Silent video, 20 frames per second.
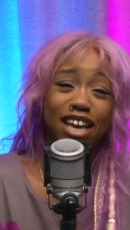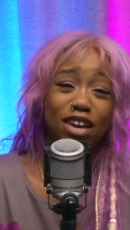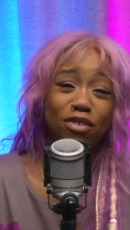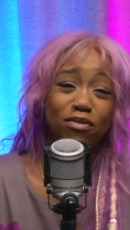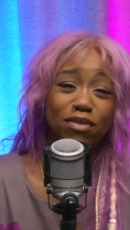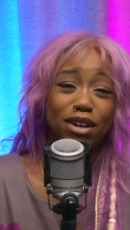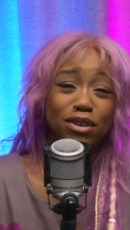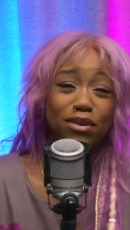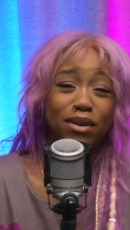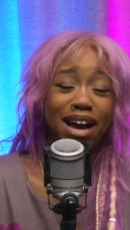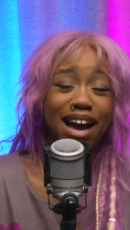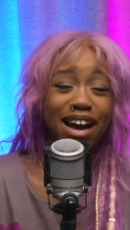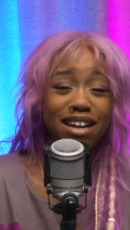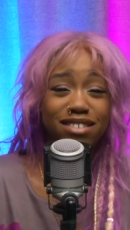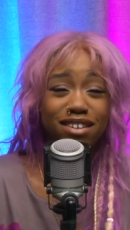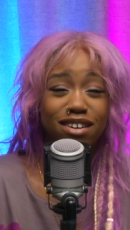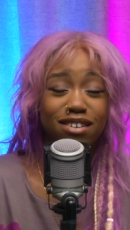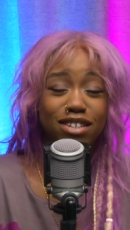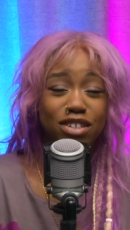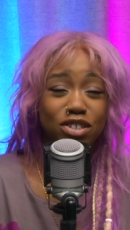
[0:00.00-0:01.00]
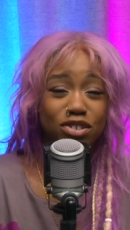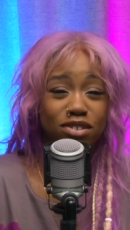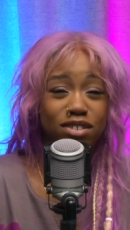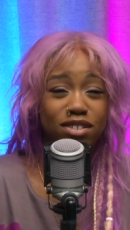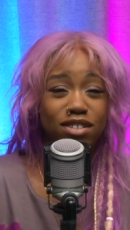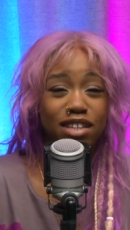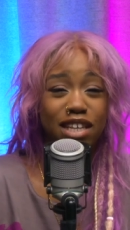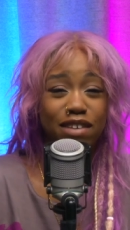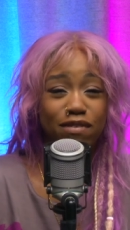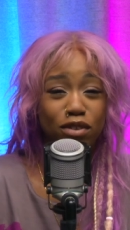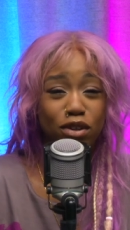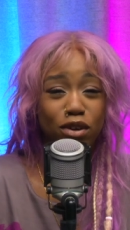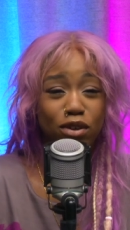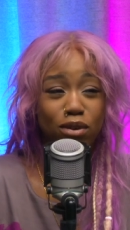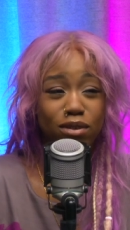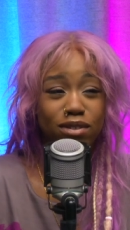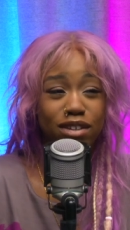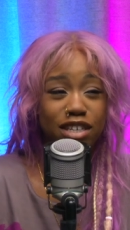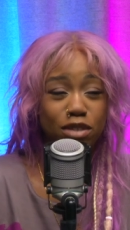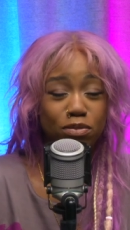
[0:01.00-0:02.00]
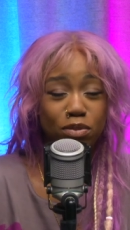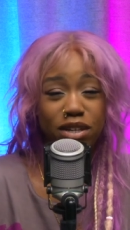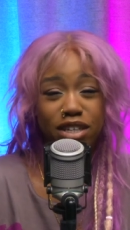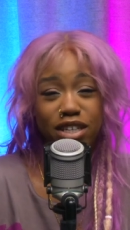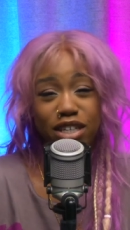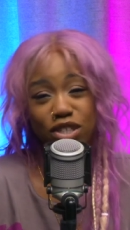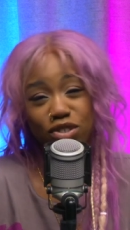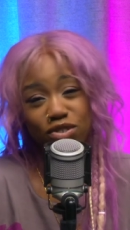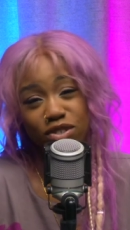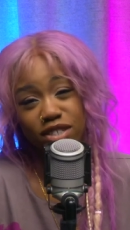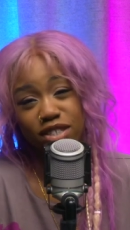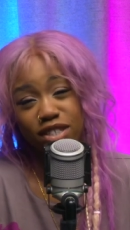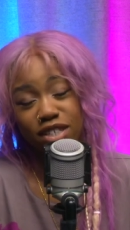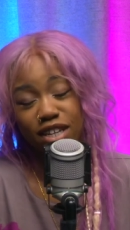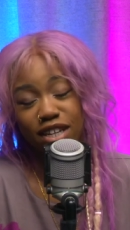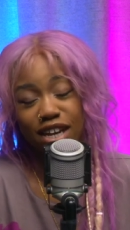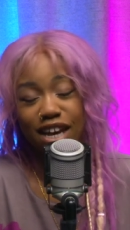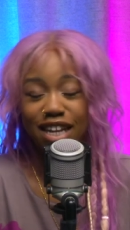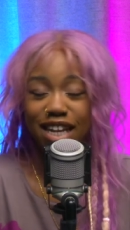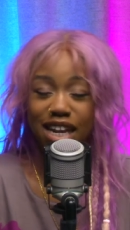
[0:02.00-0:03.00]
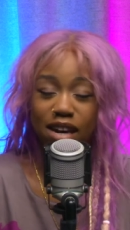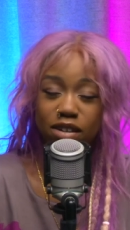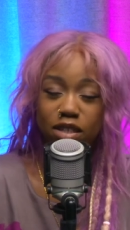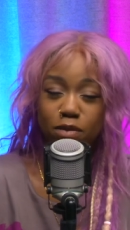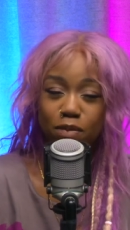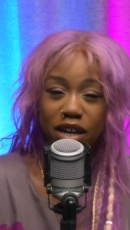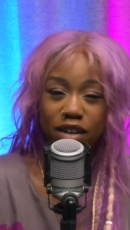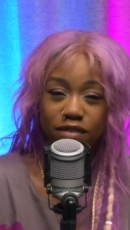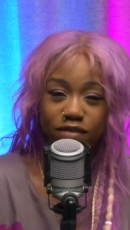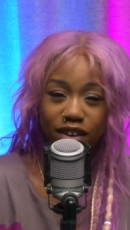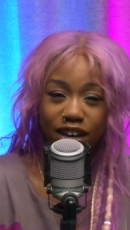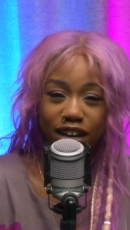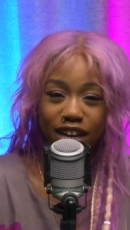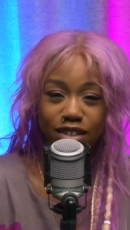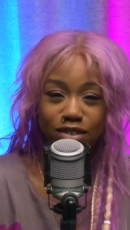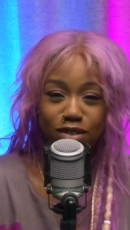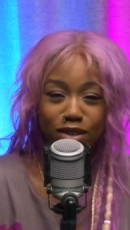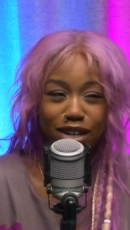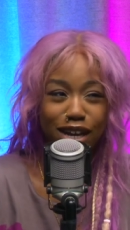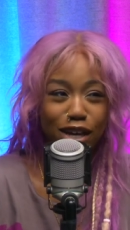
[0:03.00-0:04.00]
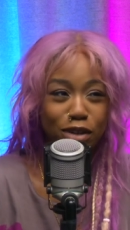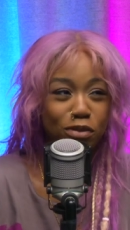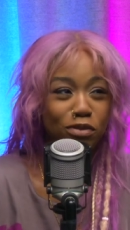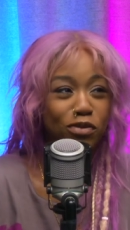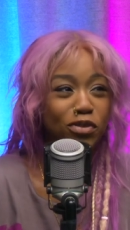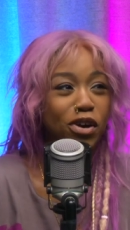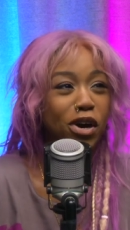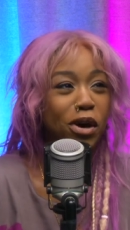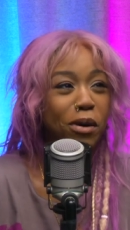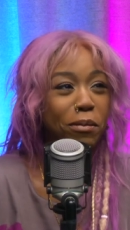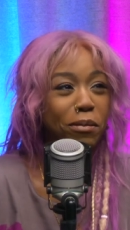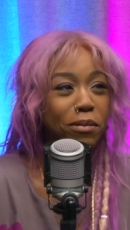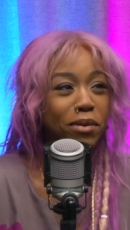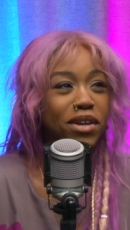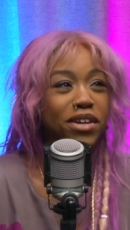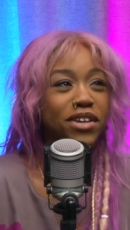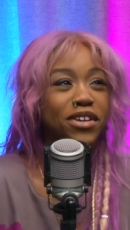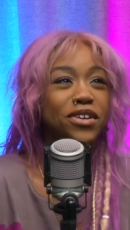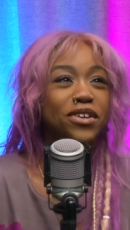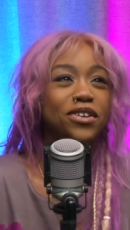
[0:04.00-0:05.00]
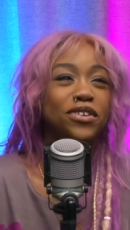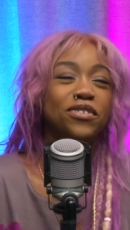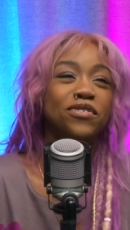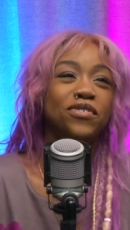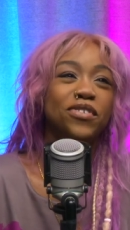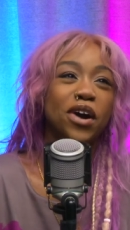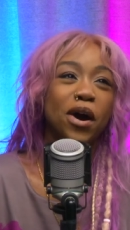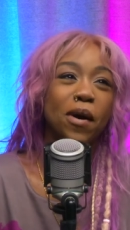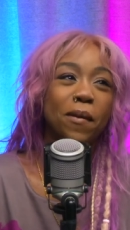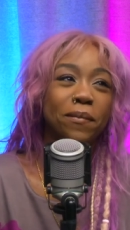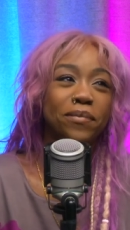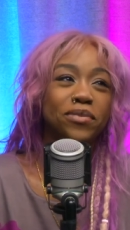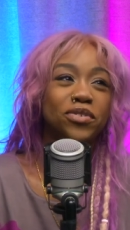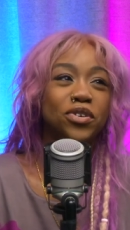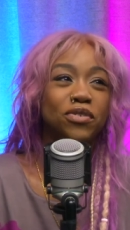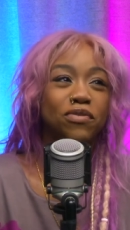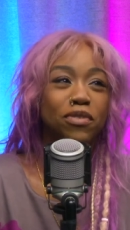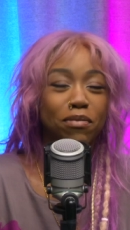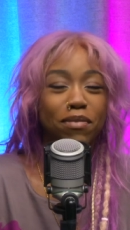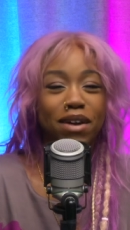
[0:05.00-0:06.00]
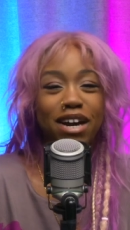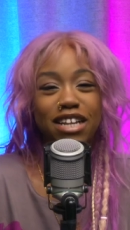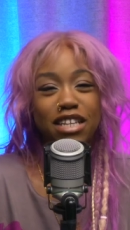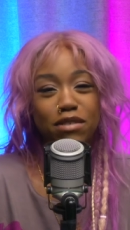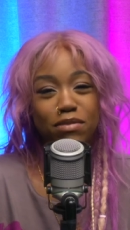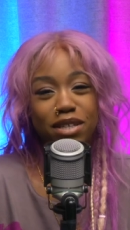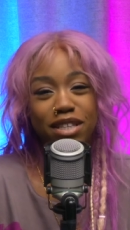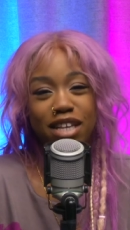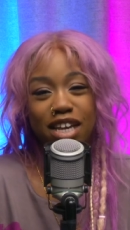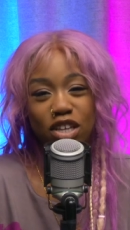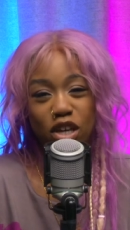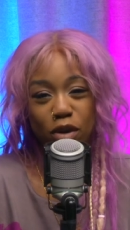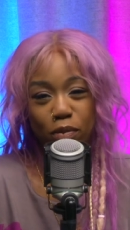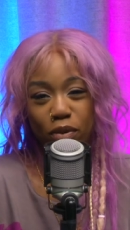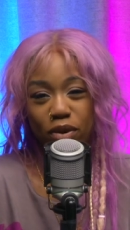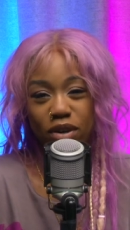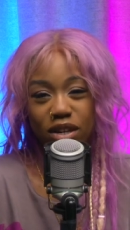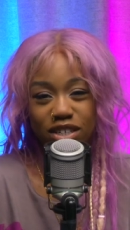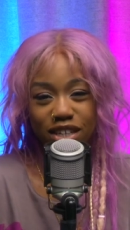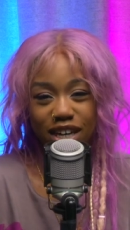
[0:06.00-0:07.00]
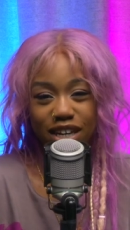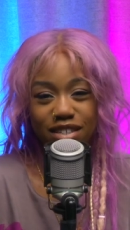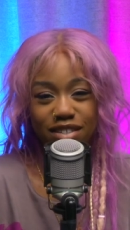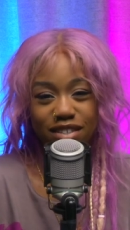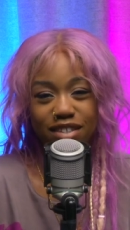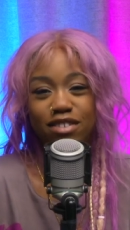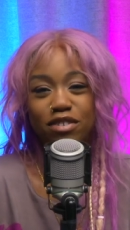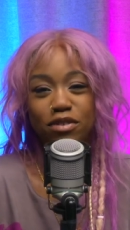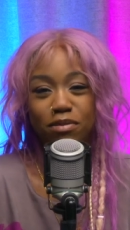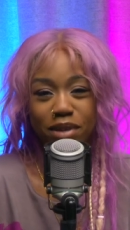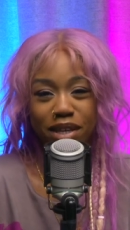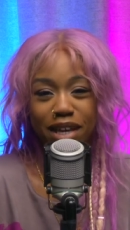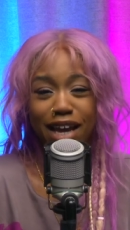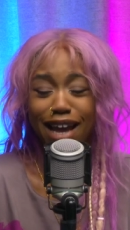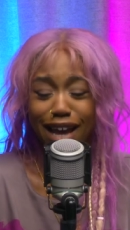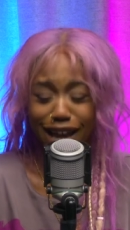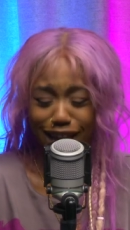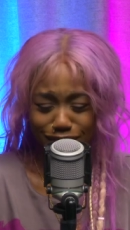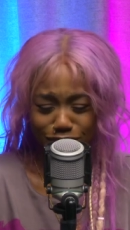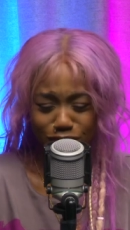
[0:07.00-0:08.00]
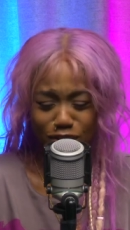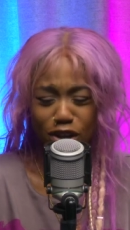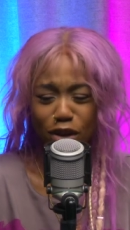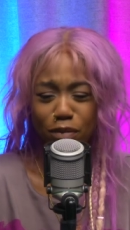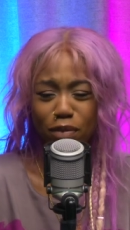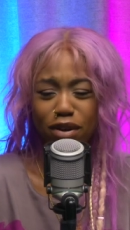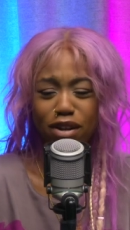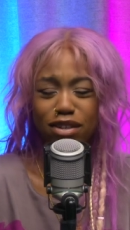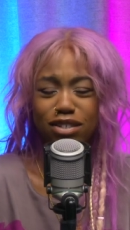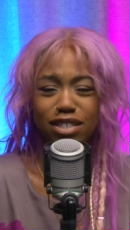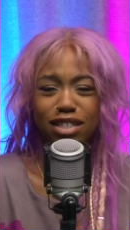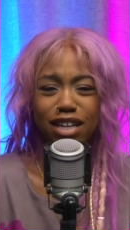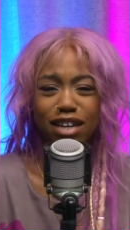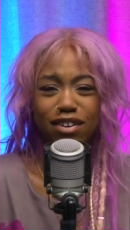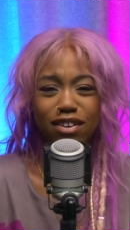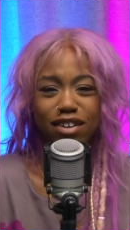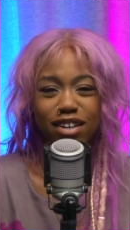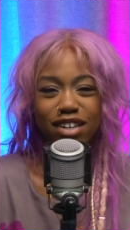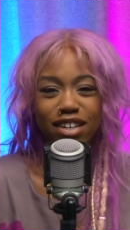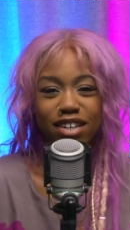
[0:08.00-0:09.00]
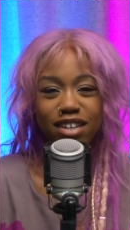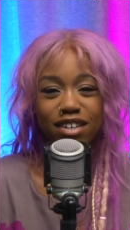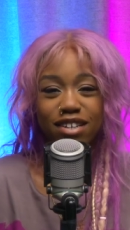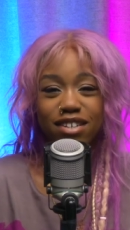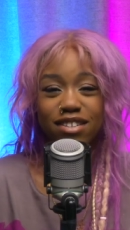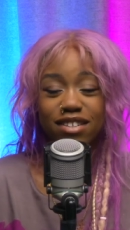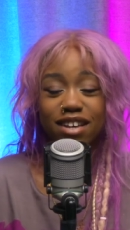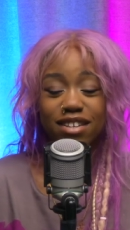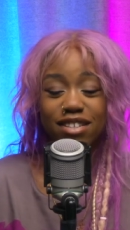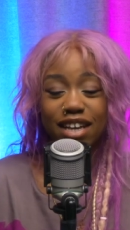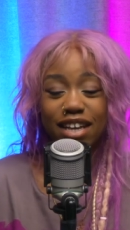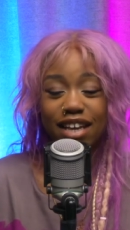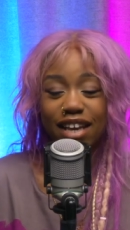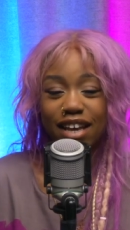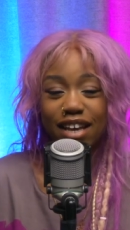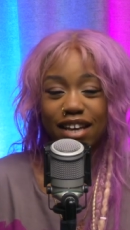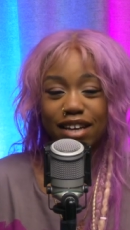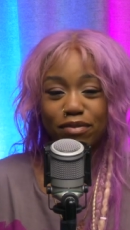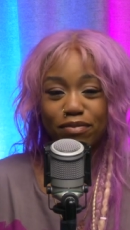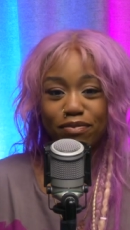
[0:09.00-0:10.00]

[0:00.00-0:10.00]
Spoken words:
where you act uninterested even though you're desperately interested, and now it's backfired. So now you've come to remind me that you apologized to me. Eh, I saw your apology now. So I was like, yeah.